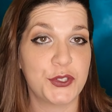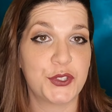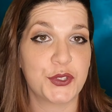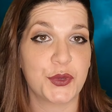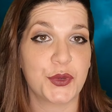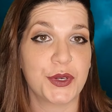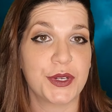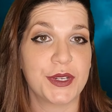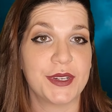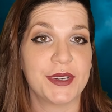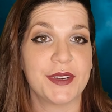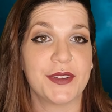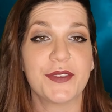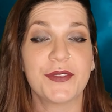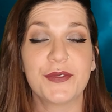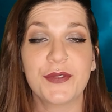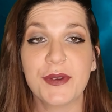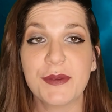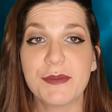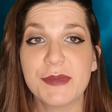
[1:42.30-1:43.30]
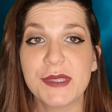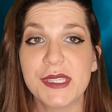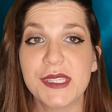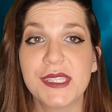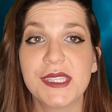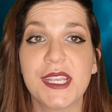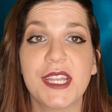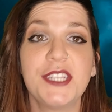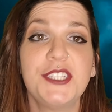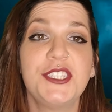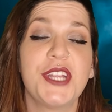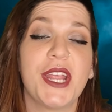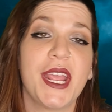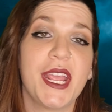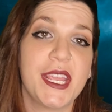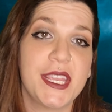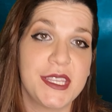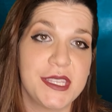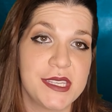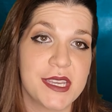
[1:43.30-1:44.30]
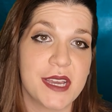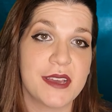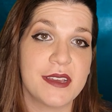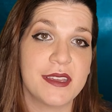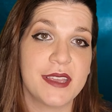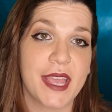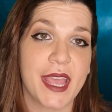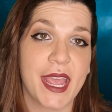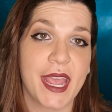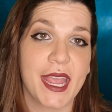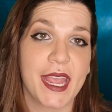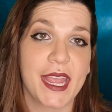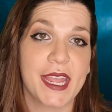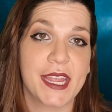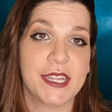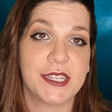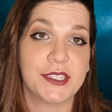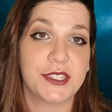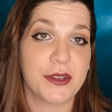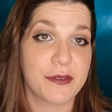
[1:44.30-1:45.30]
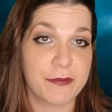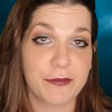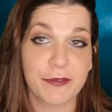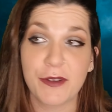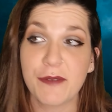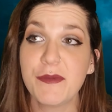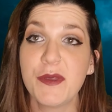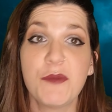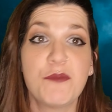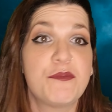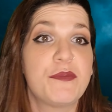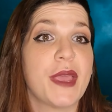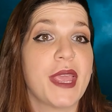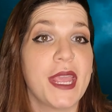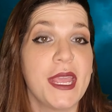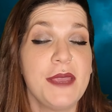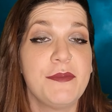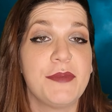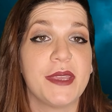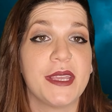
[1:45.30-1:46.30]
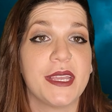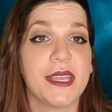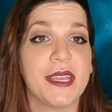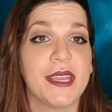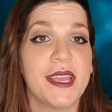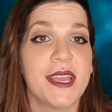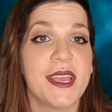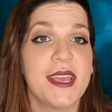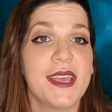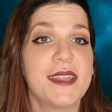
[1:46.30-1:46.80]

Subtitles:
Jordan from such a young age, from a baby,